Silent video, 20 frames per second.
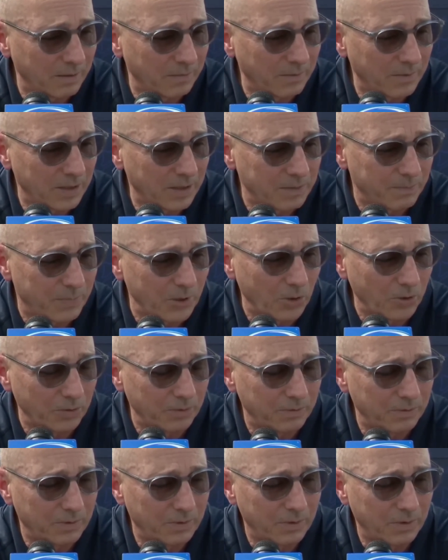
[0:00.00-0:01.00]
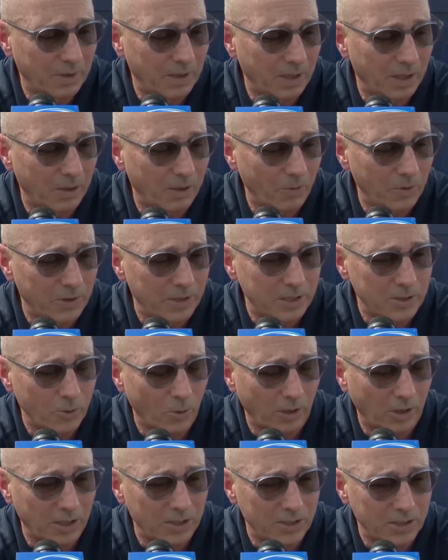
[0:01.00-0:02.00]
has built with his
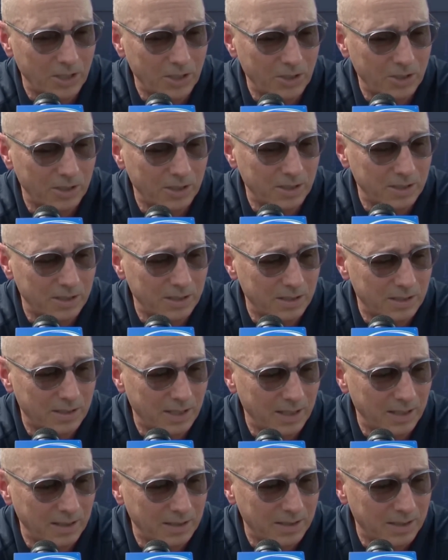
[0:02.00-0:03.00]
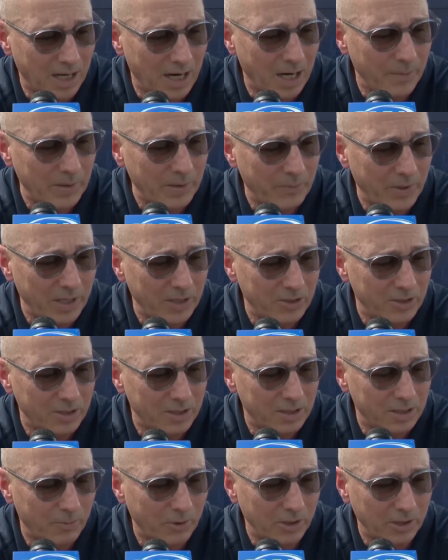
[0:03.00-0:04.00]
organization as he's taken time and
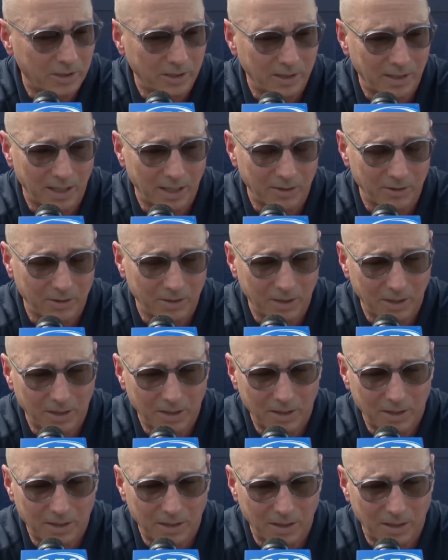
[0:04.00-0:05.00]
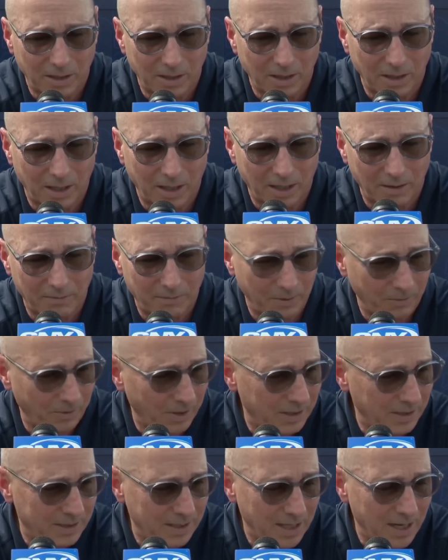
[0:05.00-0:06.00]
patience to put it together. The
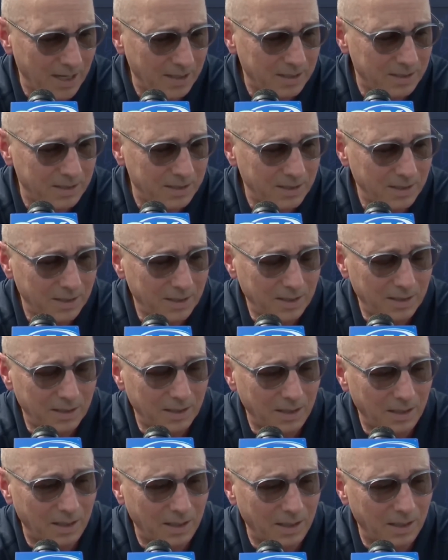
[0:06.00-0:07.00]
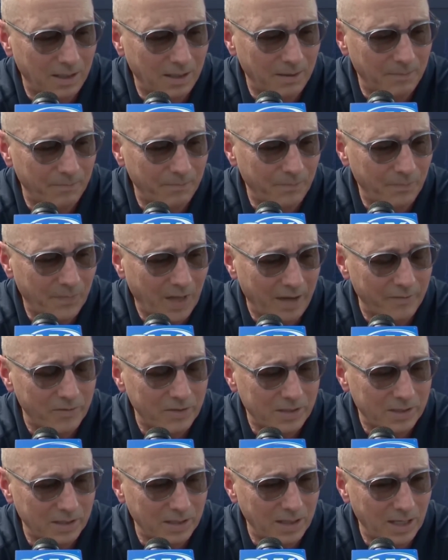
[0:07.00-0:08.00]
Red Sox
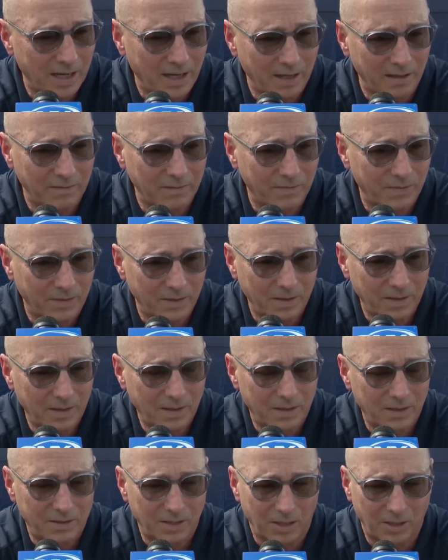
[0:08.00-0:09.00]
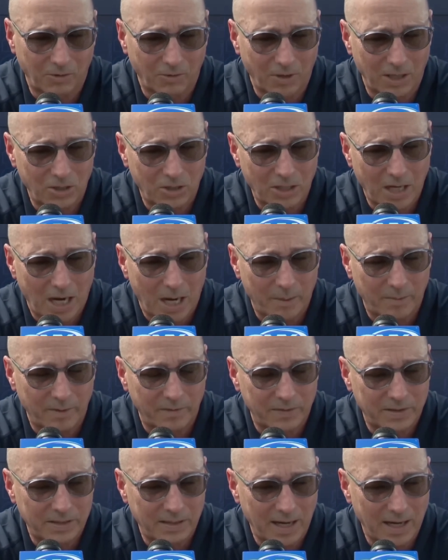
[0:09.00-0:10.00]
obviously have done a great job
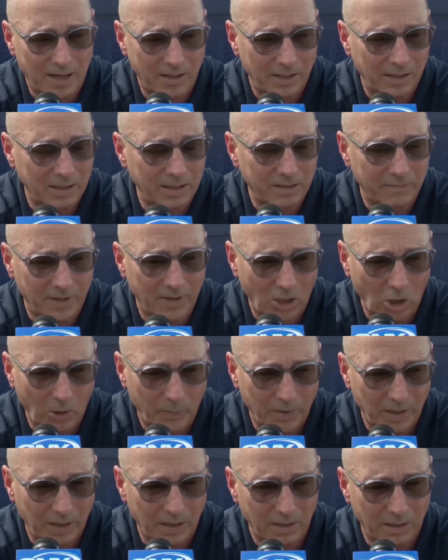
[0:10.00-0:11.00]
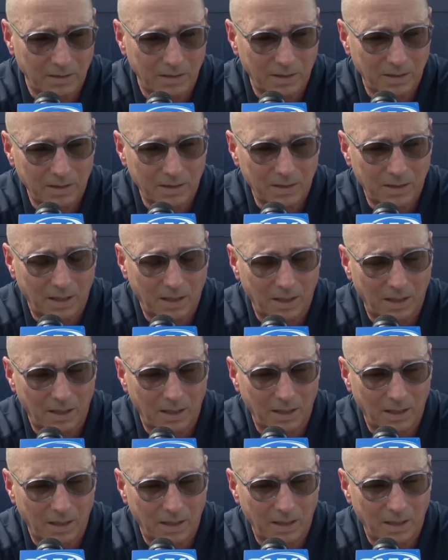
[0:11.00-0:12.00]
of scouting and developing
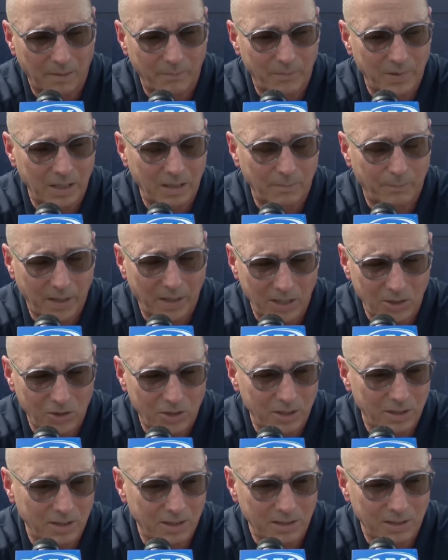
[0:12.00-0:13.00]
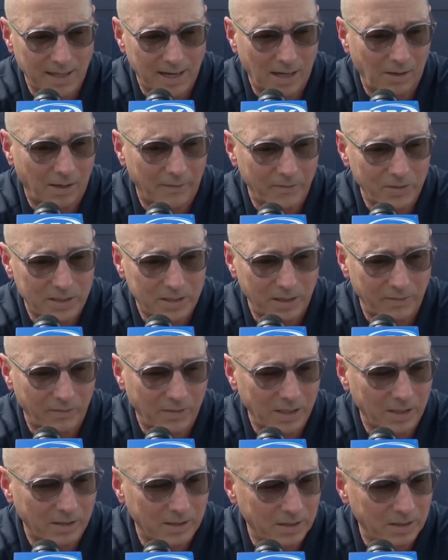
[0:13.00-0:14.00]
and being patient. Now obviously have
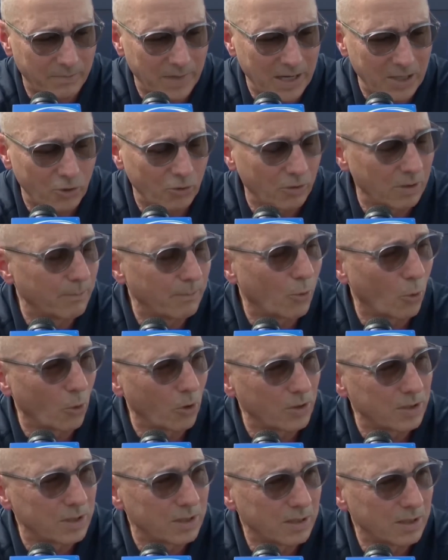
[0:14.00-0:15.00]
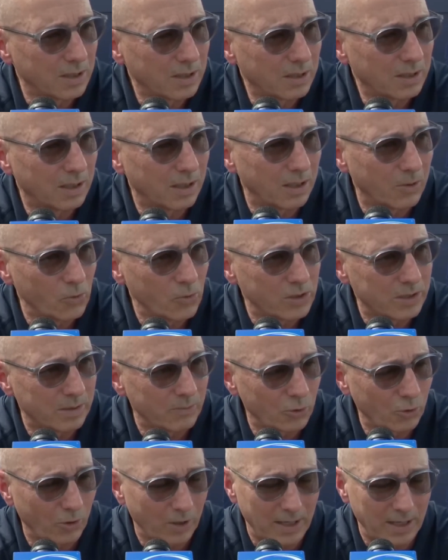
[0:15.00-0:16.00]
done some major imports with
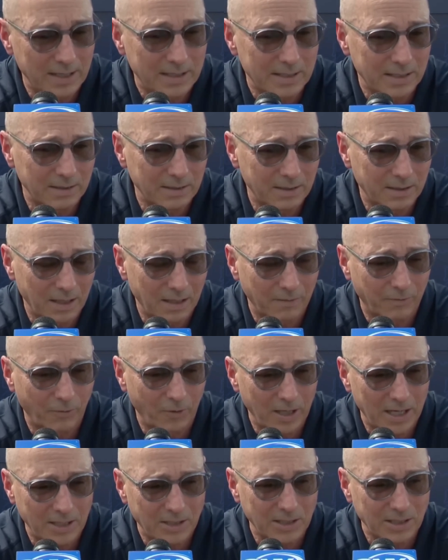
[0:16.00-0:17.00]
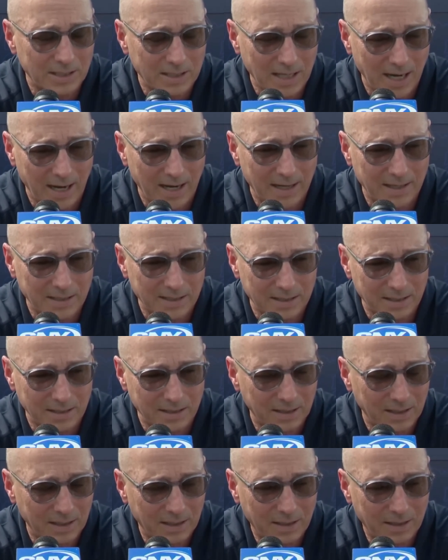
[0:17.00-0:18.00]
some trades and free agent signs,
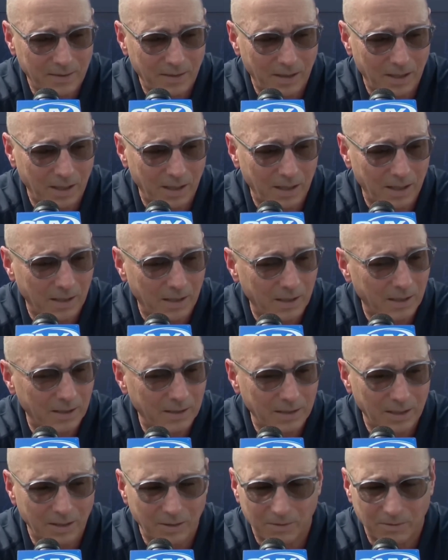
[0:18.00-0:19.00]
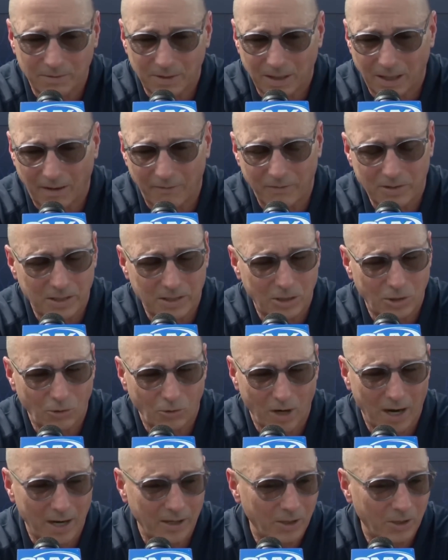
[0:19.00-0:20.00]
and obviously
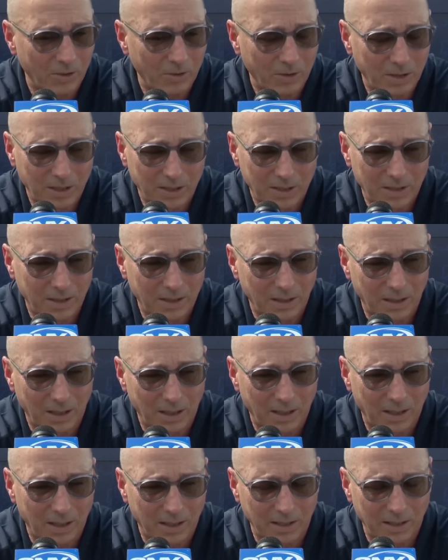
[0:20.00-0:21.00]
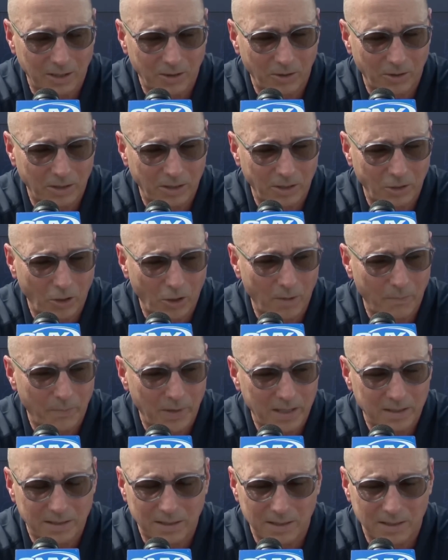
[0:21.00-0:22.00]
Toronto on a year in and year out
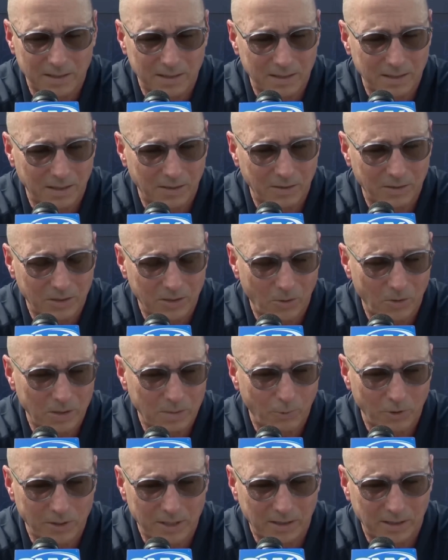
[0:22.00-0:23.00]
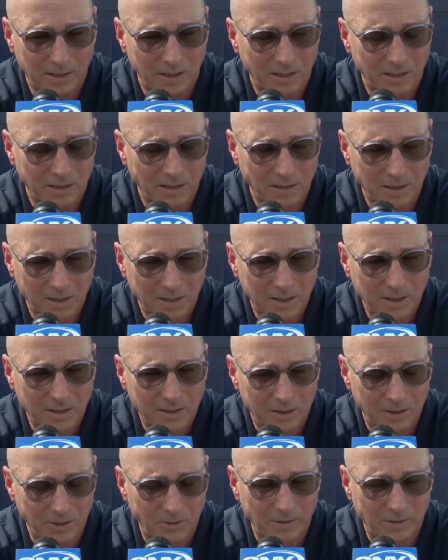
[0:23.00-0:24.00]
basis is always predicted
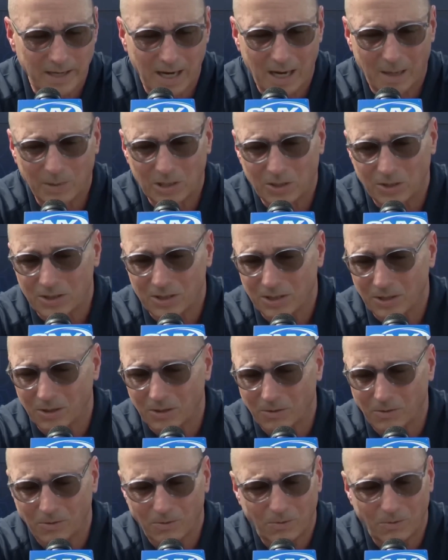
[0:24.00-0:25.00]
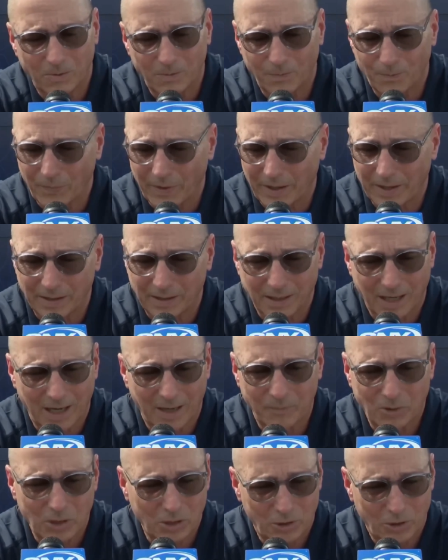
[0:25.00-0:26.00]
to do damage. So like
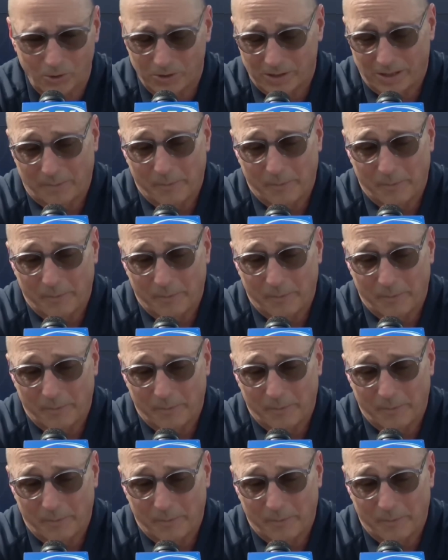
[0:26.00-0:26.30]
I'm just using the